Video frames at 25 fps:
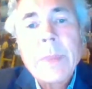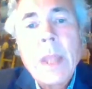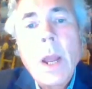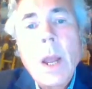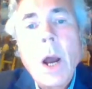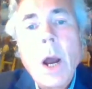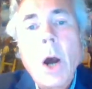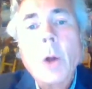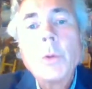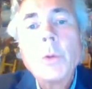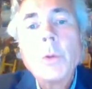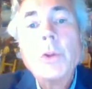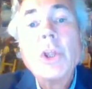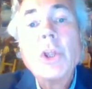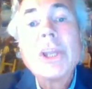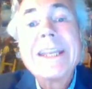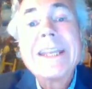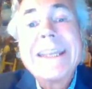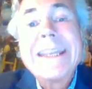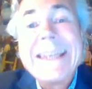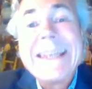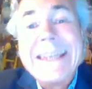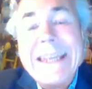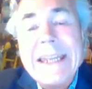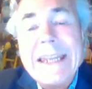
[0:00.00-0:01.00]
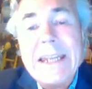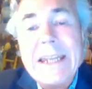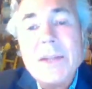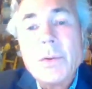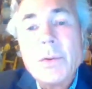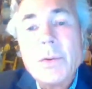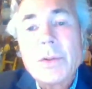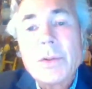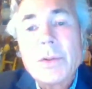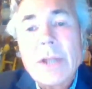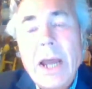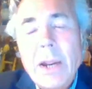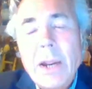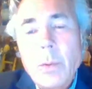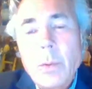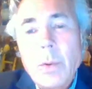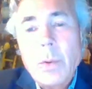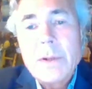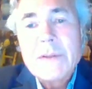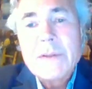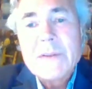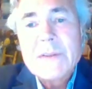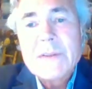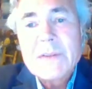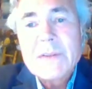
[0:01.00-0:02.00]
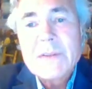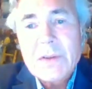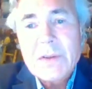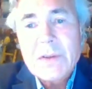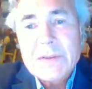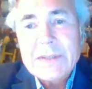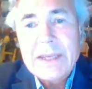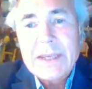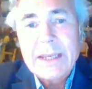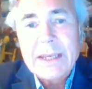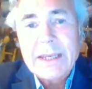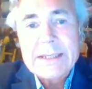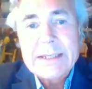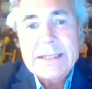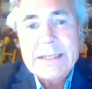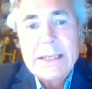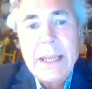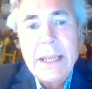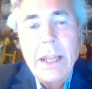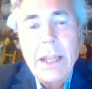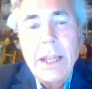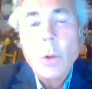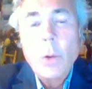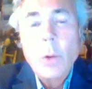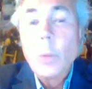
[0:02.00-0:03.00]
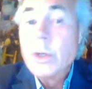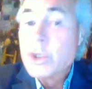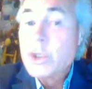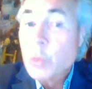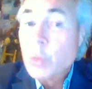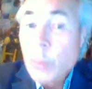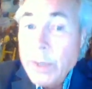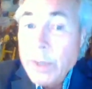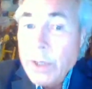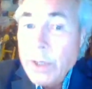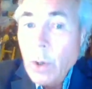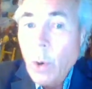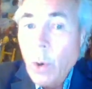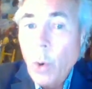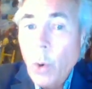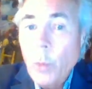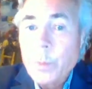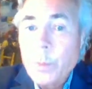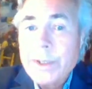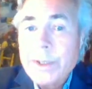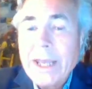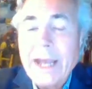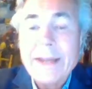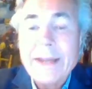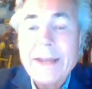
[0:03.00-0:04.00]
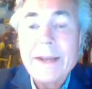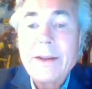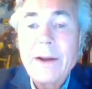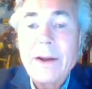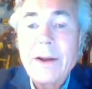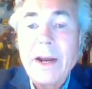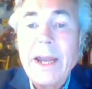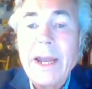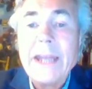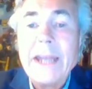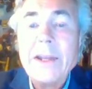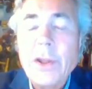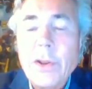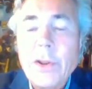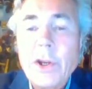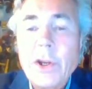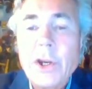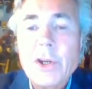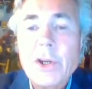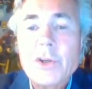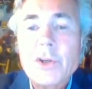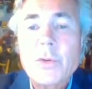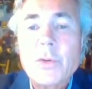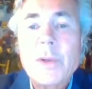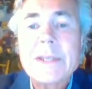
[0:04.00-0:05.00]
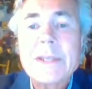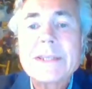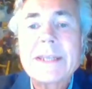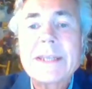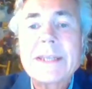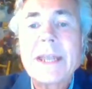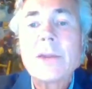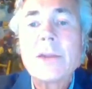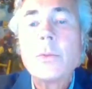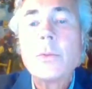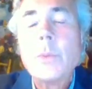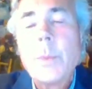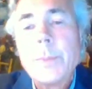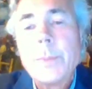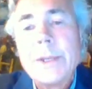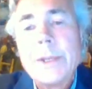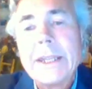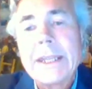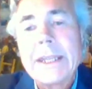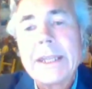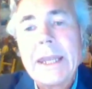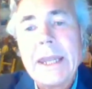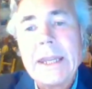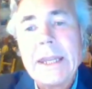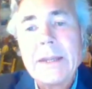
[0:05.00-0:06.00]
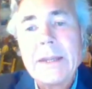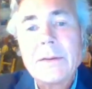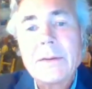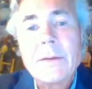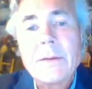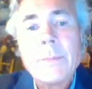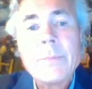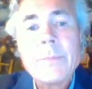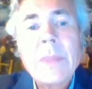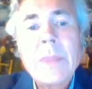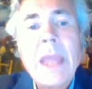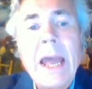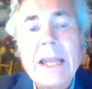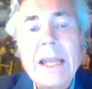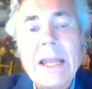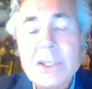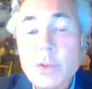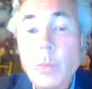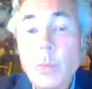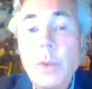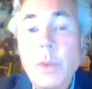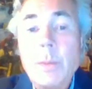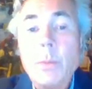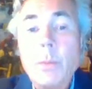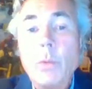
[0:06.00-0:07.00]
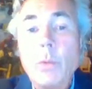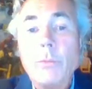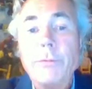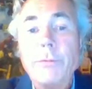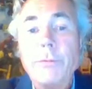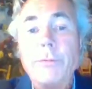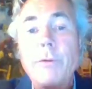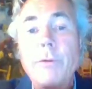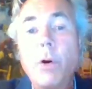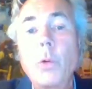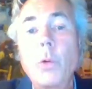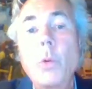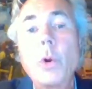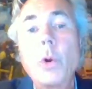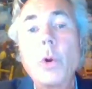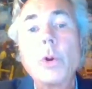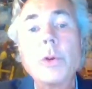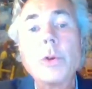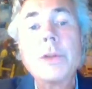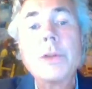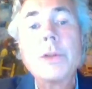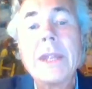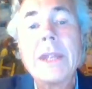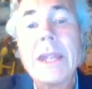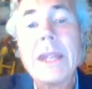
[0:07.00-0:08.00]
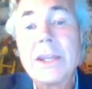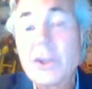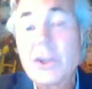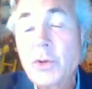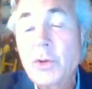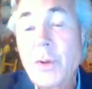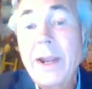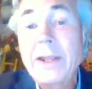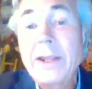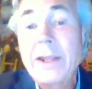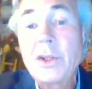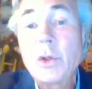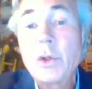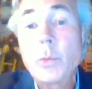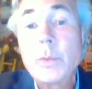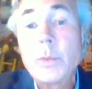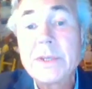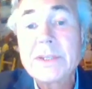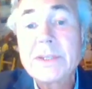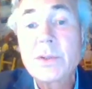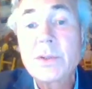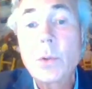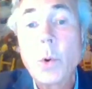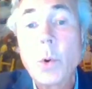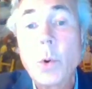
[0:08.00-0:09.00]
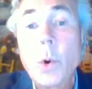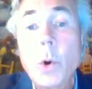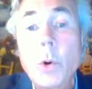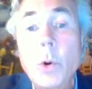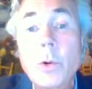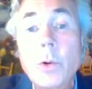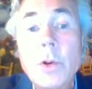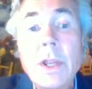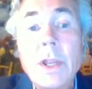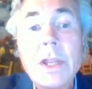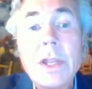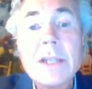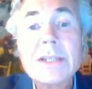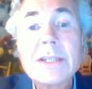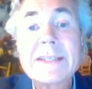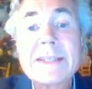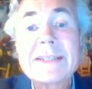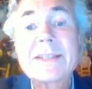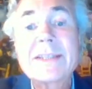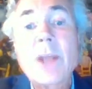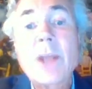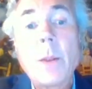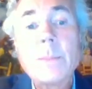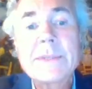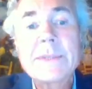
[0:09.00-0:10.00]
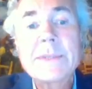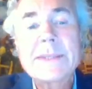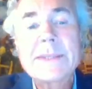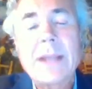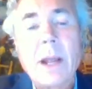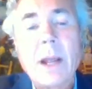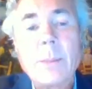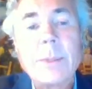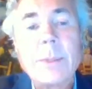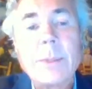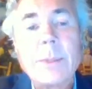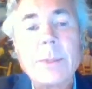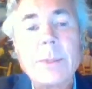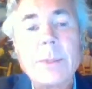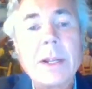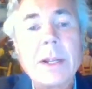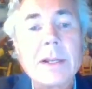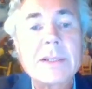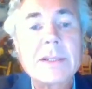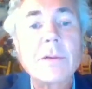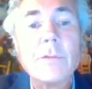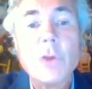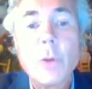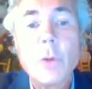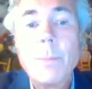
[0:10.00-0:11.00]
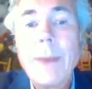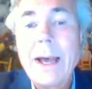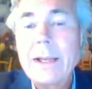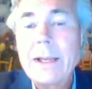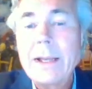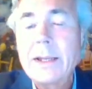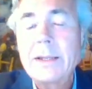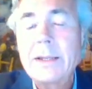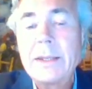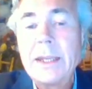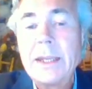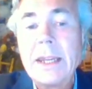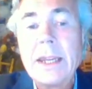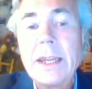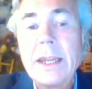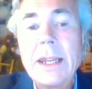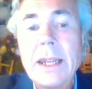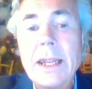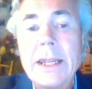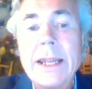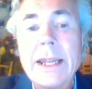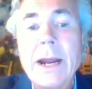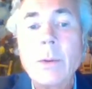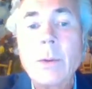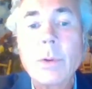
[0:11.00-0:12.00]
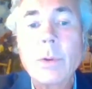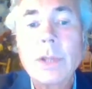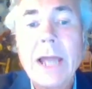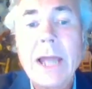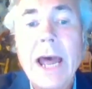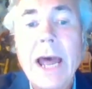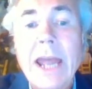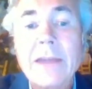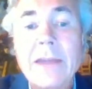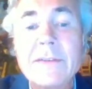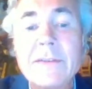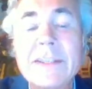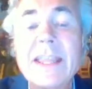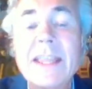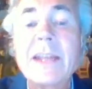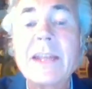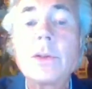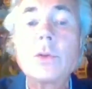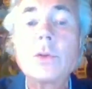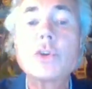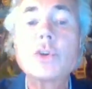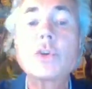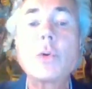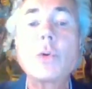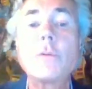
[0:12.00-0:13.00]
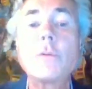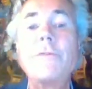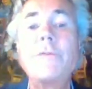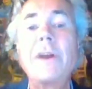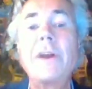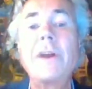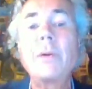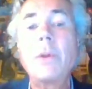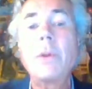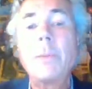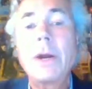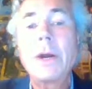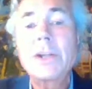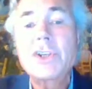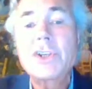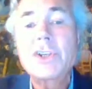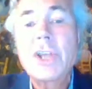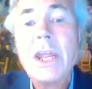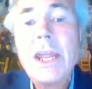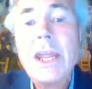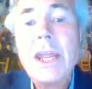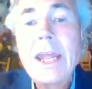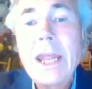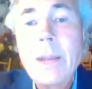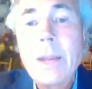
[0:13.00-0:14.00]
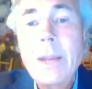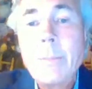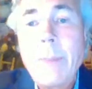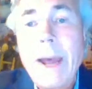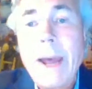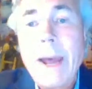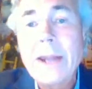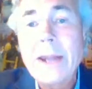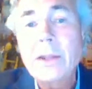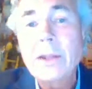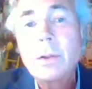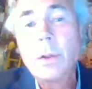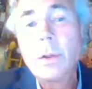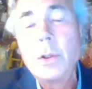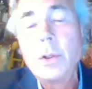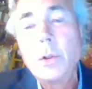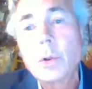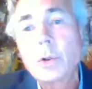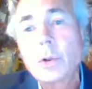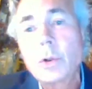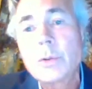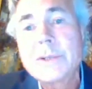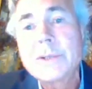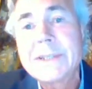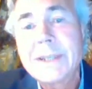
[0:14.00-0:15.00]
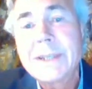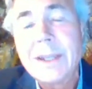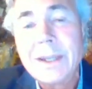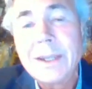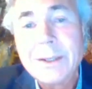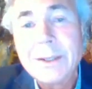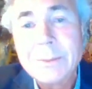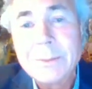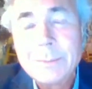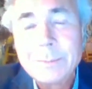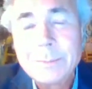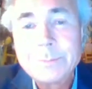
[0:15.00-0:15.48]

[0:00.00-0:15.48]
on the key to Taiwan's success, which we hope Canada and other countries can replicate as we move forward and try to restore some semblance of normality in our lives. Thank you so very much, and back to you, Christine.